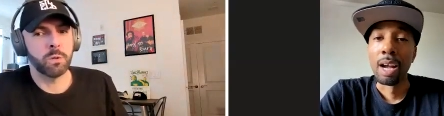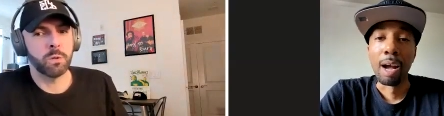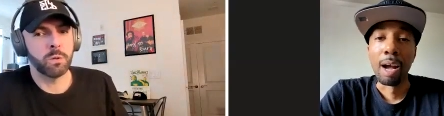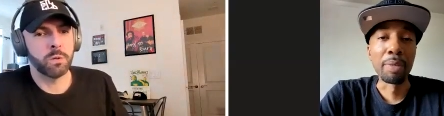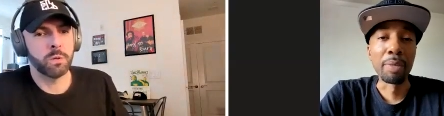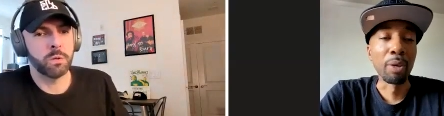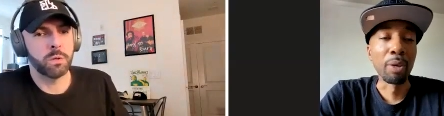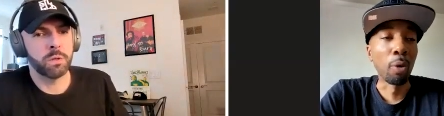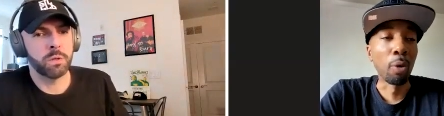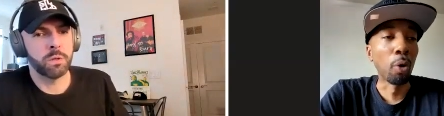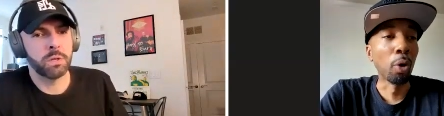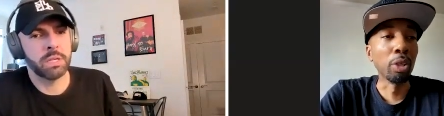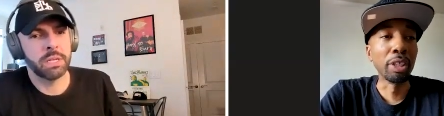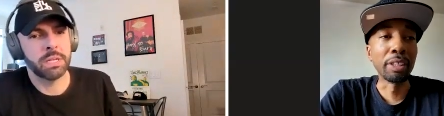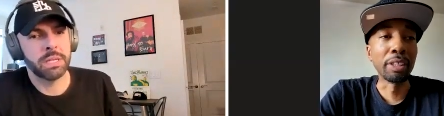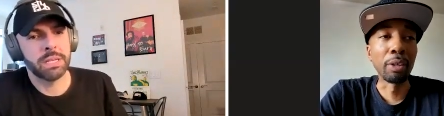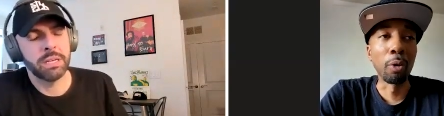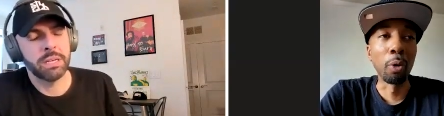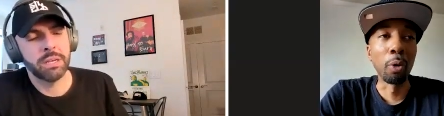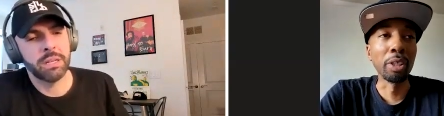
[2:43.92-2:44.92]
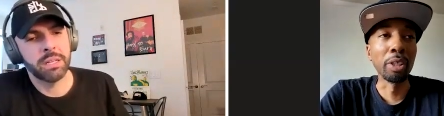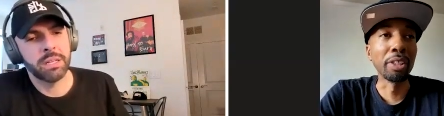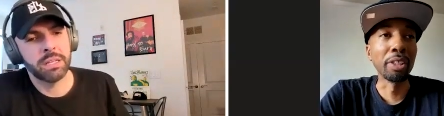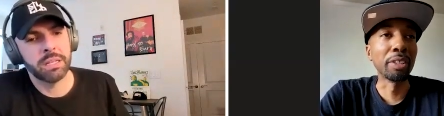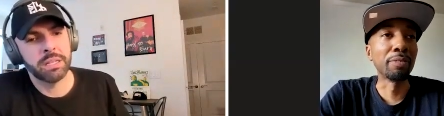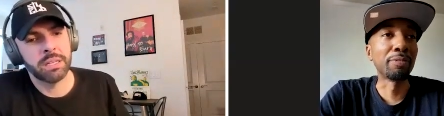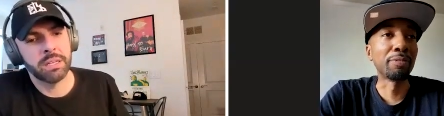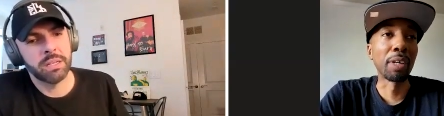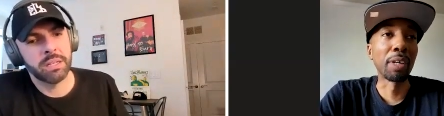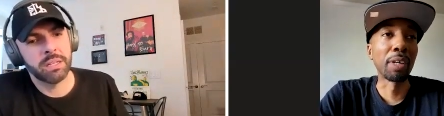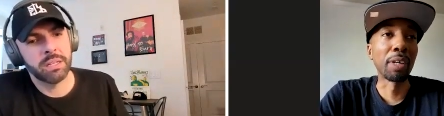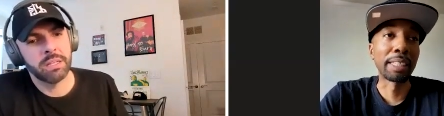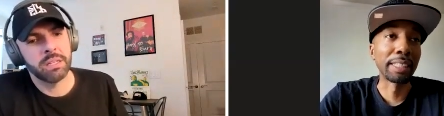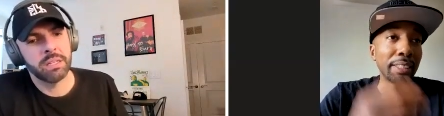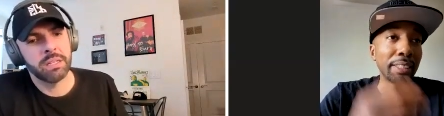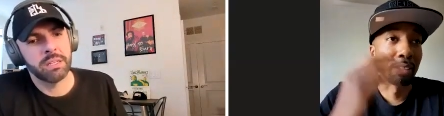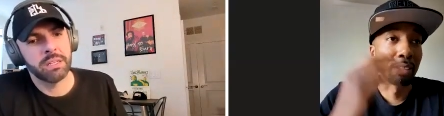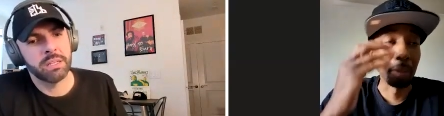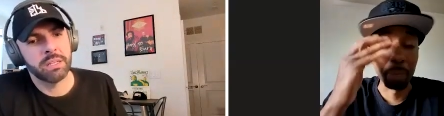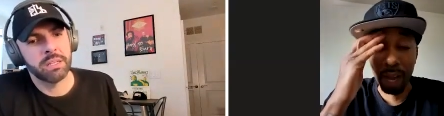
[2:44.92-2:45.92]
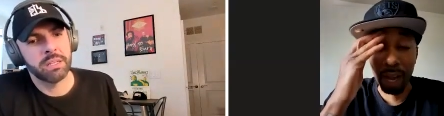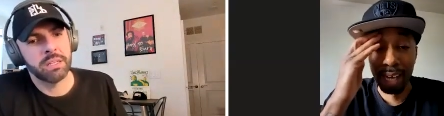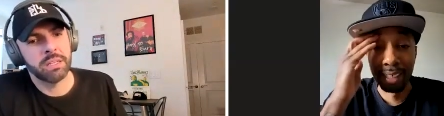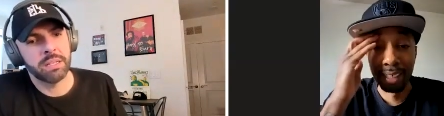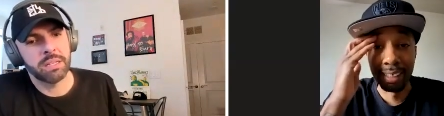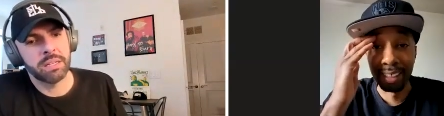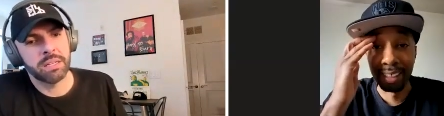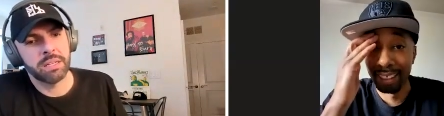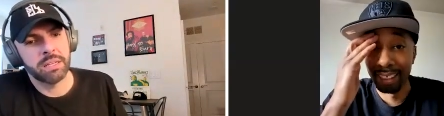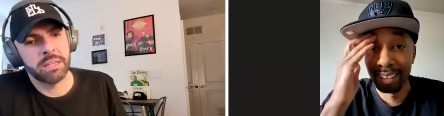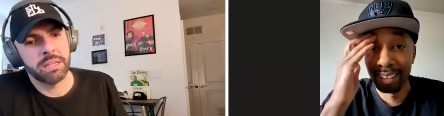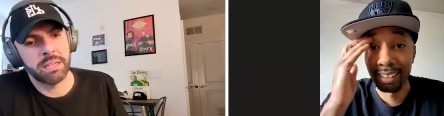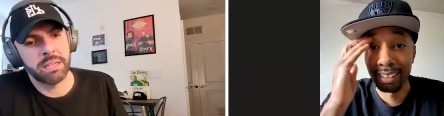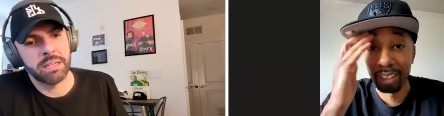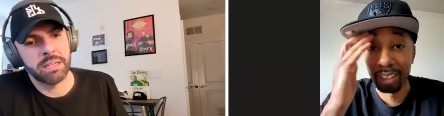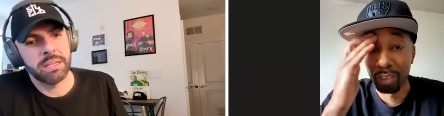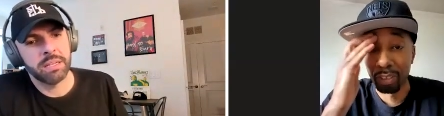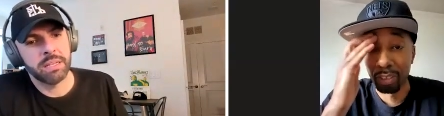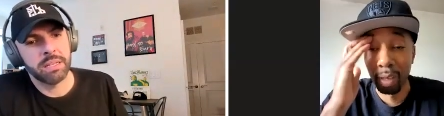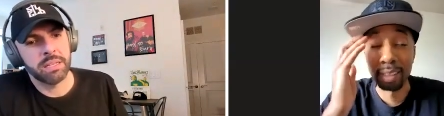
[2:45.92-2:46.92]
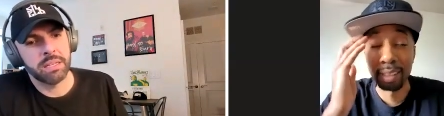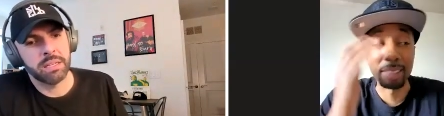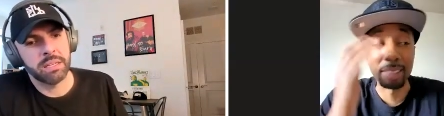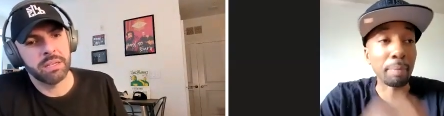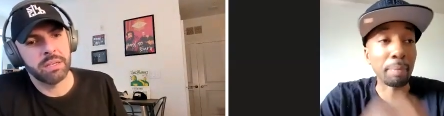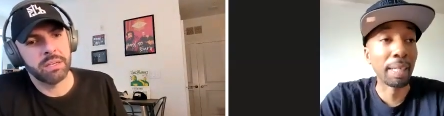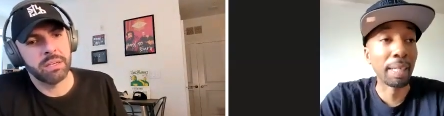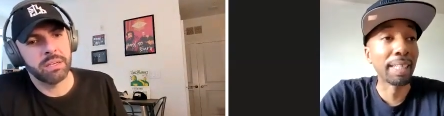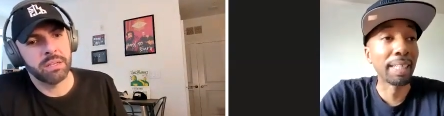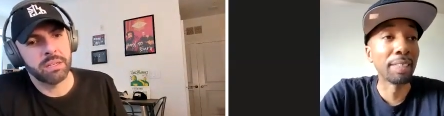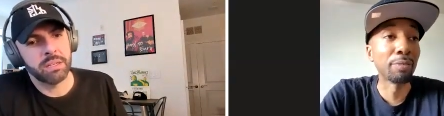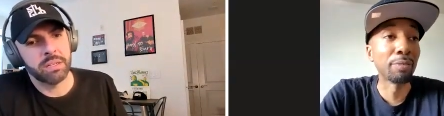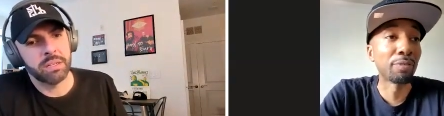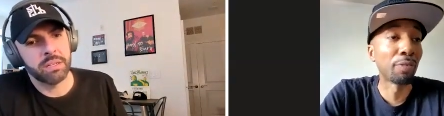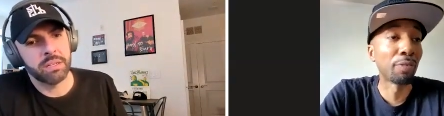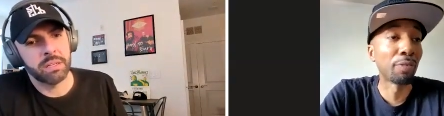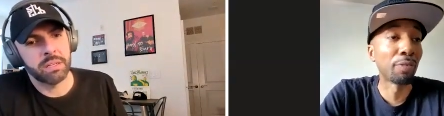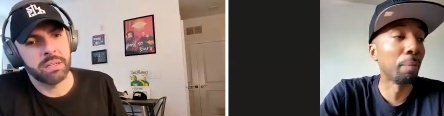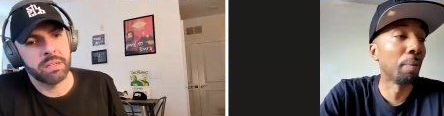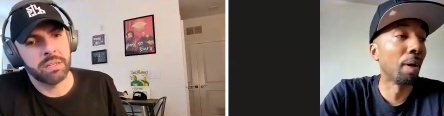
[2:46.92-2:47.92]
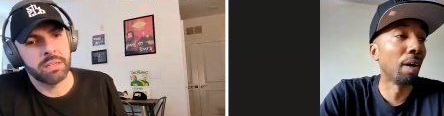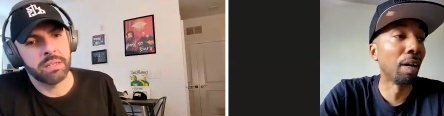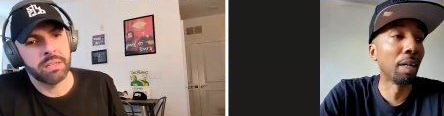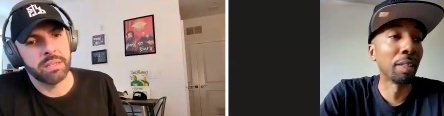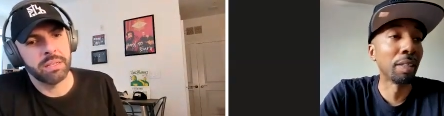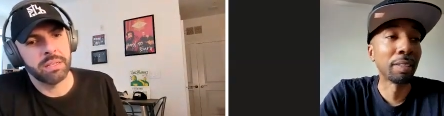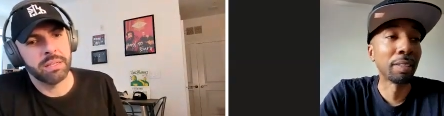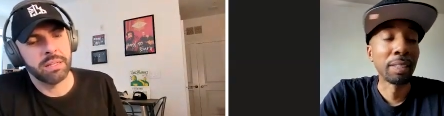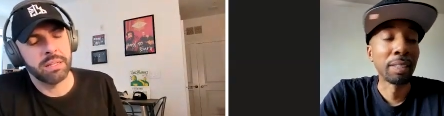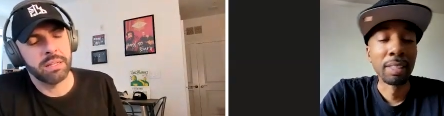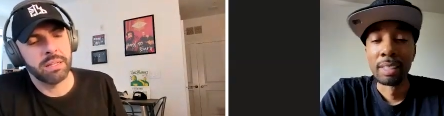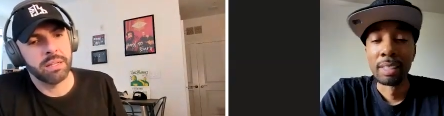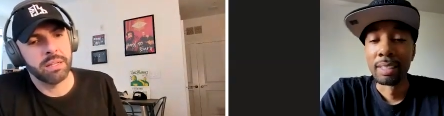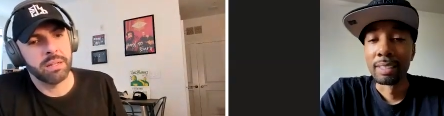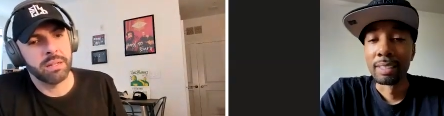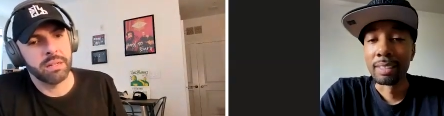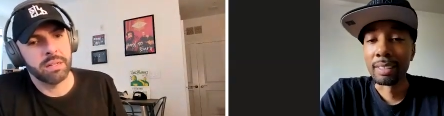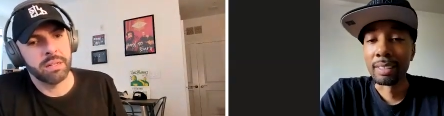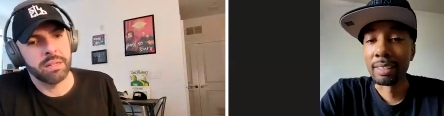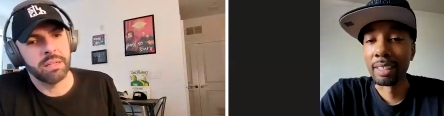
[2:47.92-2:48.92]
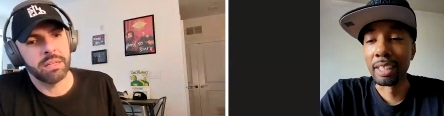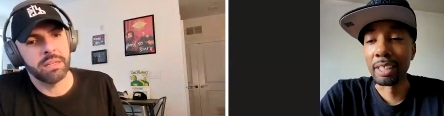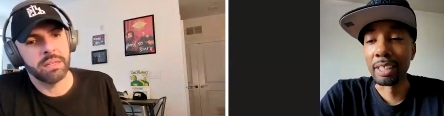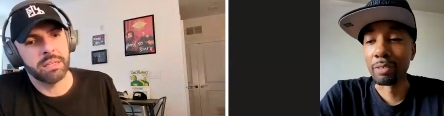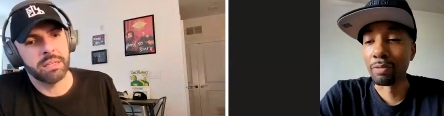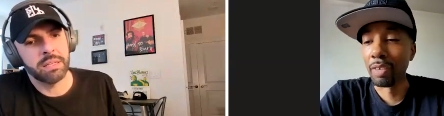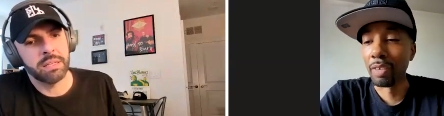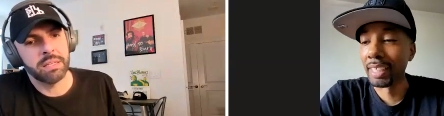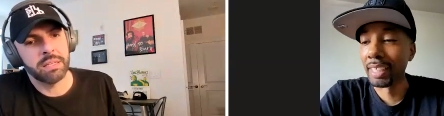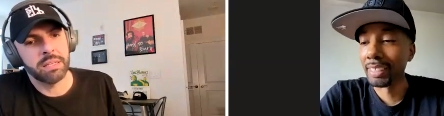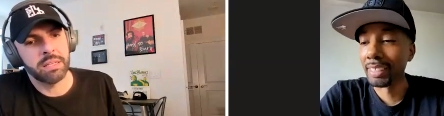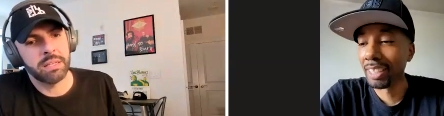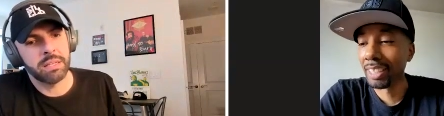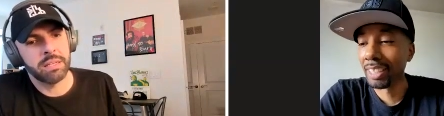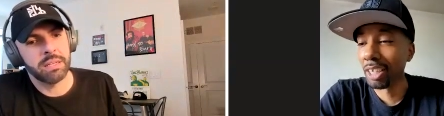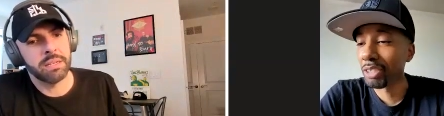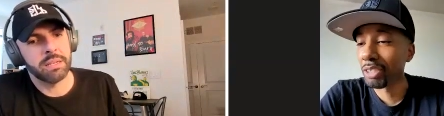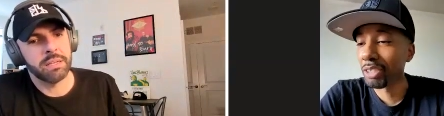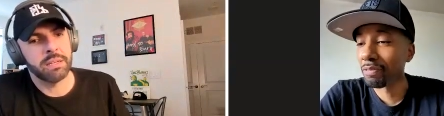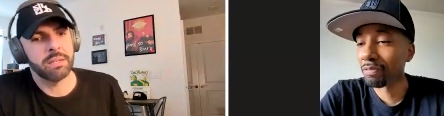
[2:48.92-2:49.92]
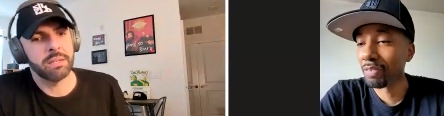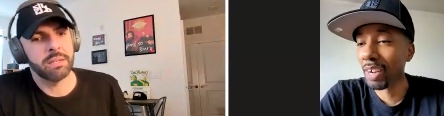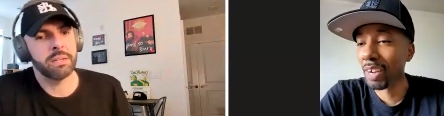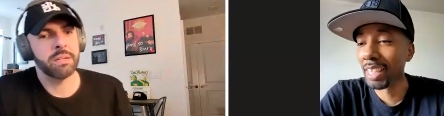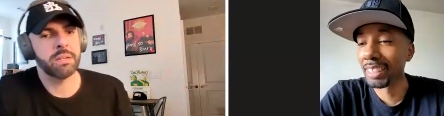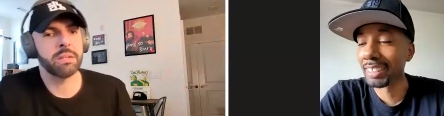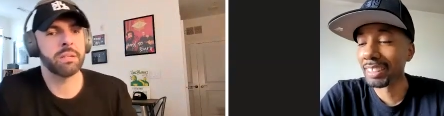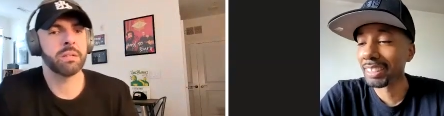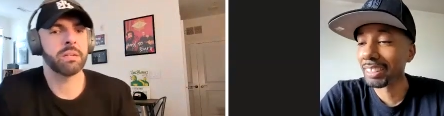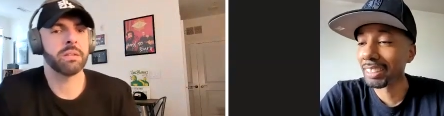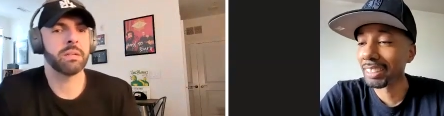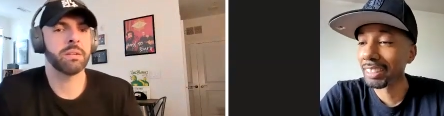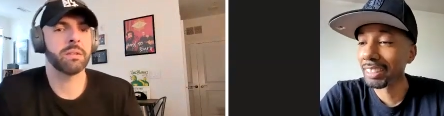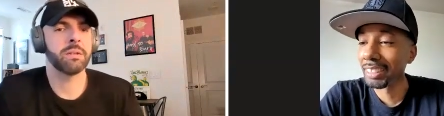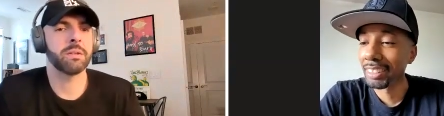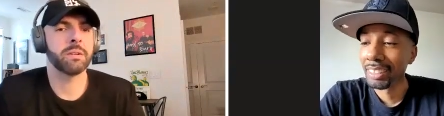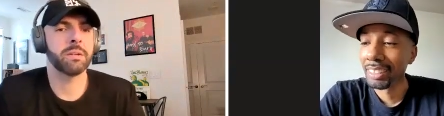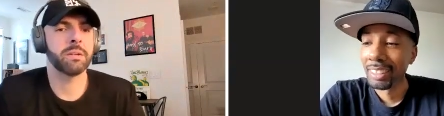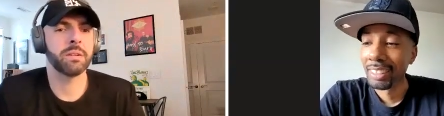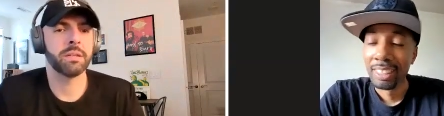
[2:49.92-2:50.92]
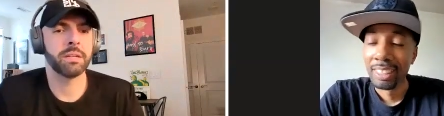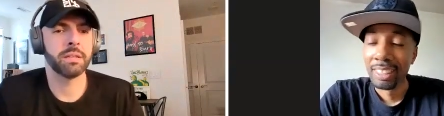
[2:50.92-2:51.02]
Speaker 1: I mean, all of the, all of the fucking the pioneers, the greats, man, from uh, Slick Rick, Dougie Fresh to,